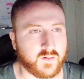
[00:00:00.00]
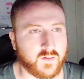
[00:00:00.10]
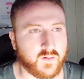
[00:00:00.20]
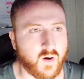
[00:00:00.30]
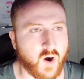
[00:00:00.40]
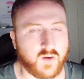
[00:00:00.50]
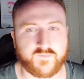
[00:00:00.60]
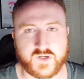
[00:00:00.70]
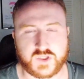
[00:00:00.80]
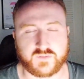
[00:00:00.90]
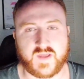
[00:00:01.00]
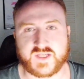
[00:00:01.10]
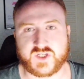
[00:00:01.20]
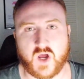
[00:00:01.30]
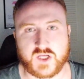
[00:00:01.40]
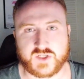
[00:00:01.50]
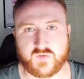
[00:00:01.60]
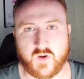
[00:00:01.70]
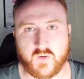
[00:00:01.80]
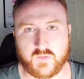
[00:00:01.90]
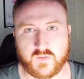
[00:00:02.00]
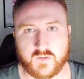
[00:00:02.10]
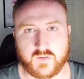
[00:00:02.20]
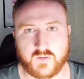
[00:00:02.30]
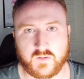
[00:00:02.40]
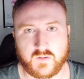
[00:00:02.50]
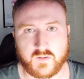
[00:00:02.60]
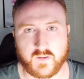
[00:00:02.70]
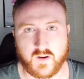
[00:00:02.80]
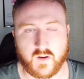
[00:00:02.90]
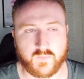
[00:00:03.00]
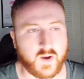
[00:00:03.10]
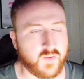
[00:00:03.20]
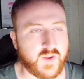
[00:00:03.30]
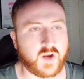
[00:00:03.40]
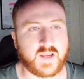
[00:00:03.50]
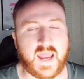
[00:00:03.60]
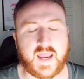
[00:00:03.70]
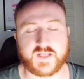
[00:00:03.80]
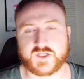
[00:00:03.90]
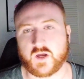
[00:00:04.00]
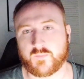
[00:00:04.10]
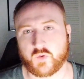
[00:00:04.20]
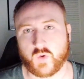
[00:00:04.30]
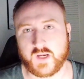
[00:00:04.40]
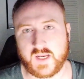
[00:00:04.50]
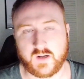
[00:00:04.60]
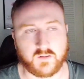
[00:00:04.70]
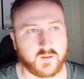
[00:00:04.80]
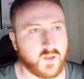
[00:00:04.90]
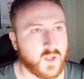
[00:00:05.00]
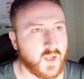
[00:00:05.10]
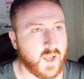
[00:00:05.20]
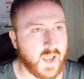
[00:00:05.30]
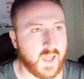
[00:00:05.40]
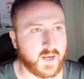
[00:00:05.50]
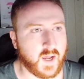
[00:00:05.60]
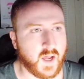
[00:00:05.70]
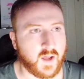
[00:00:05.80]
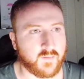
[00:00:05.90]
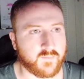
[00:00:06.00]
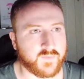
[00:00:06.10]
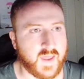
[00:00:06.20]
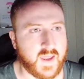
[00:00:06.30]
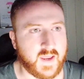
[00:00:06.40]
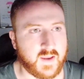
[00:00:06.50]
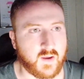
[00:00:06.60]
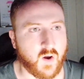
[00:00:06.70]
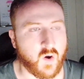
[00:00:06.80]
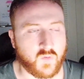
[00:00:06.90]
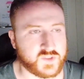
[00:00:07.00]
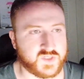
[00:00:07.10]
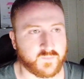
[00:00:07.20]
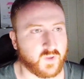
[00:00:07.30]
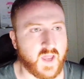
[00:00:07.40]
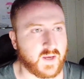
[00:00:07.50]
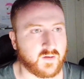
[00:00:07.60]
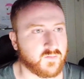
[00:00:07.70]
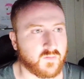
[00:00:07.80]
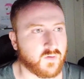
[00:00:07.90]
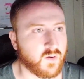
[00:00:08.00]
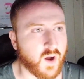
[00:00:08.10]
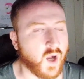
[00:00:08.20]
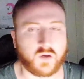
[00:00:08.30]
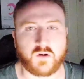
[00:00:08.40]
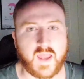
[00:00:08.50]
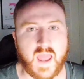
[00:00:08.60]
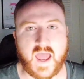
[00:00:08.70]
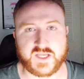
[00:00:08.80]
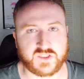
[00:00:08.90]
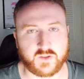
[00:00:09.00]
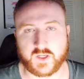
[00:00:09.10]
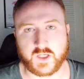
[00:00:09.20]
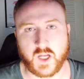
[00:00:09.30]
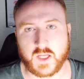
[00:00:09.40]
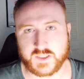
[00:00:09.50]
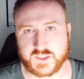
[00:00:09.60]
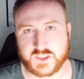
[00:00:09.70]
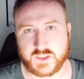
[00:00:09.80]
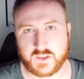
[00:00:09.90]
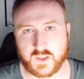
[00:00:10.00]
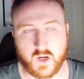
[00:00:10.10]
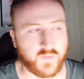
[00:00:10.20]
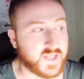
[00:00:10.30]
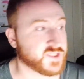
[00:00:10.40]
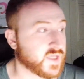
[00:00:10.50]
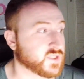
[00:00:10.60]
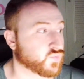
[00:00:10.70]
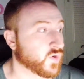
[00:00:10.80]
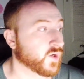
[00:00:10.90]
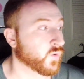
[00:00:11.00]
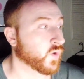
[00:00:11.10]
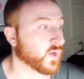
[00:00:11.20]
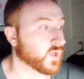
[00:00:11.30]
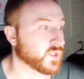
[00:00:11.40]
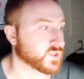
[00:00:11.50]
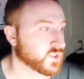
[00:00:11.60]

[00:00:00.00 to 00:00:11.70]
artificial testosterone. Their gains come through a needle, and they own some like ugly ass looking guns. That's really what it is.